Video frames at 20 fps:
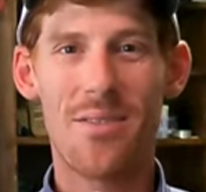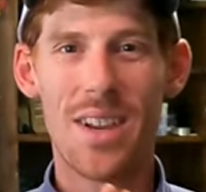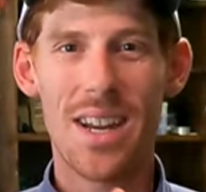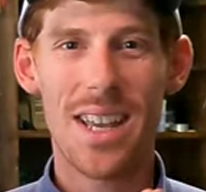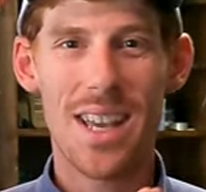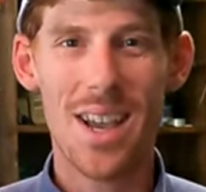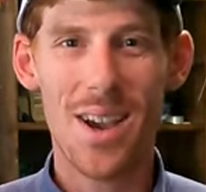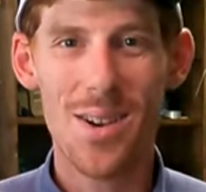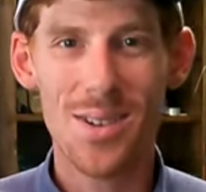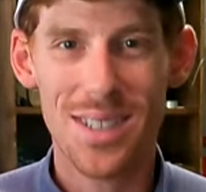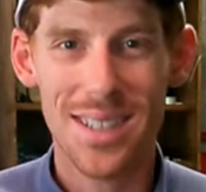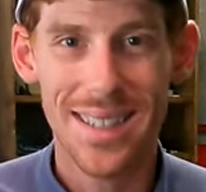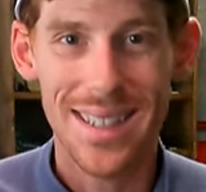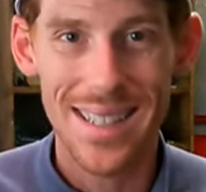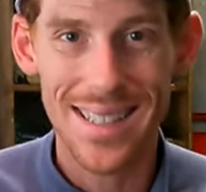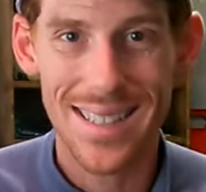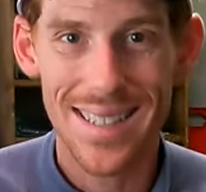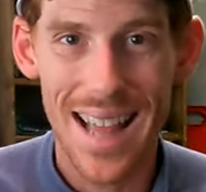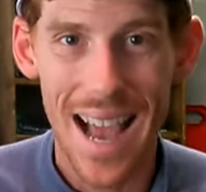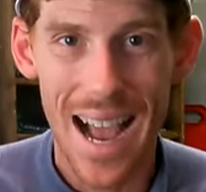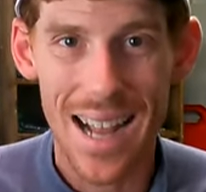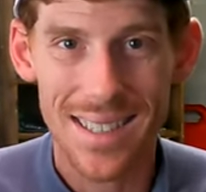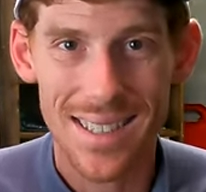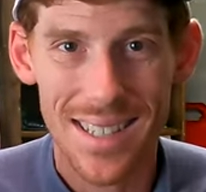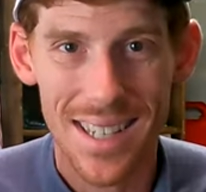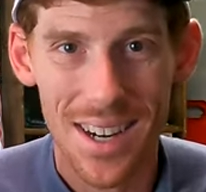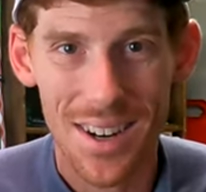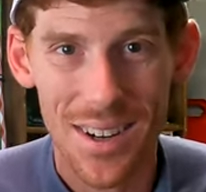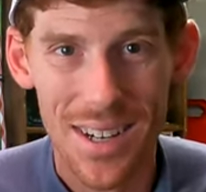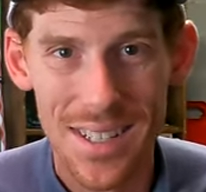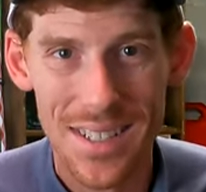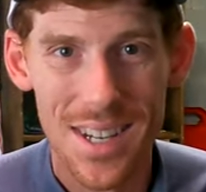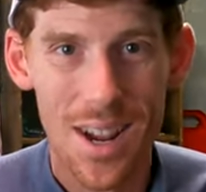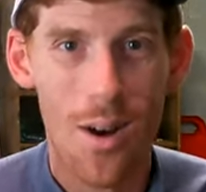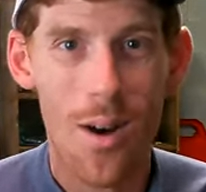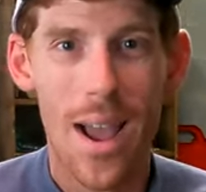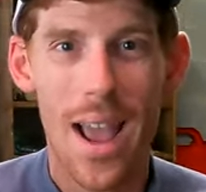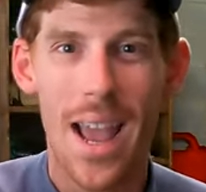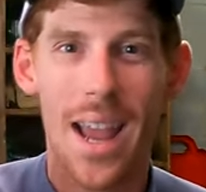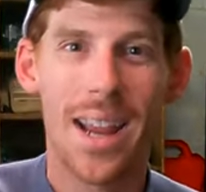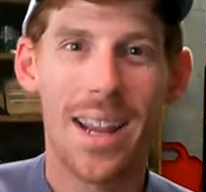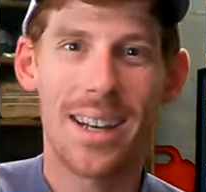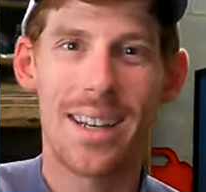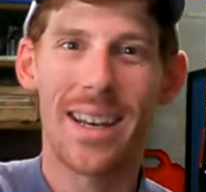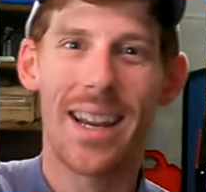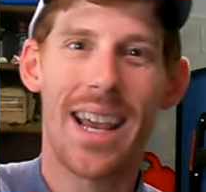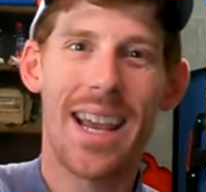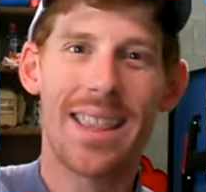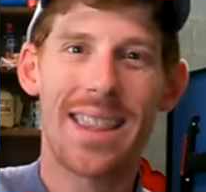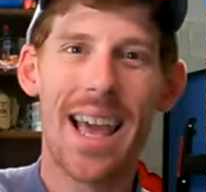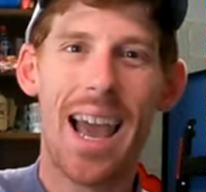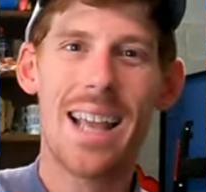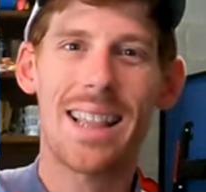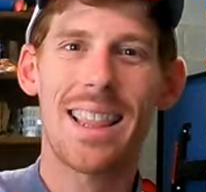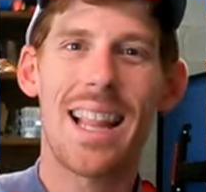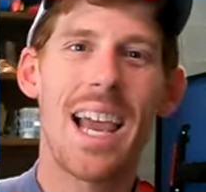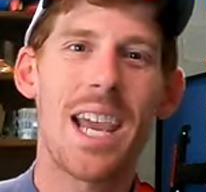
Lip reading: the videos in this knot series, go ahead and hit that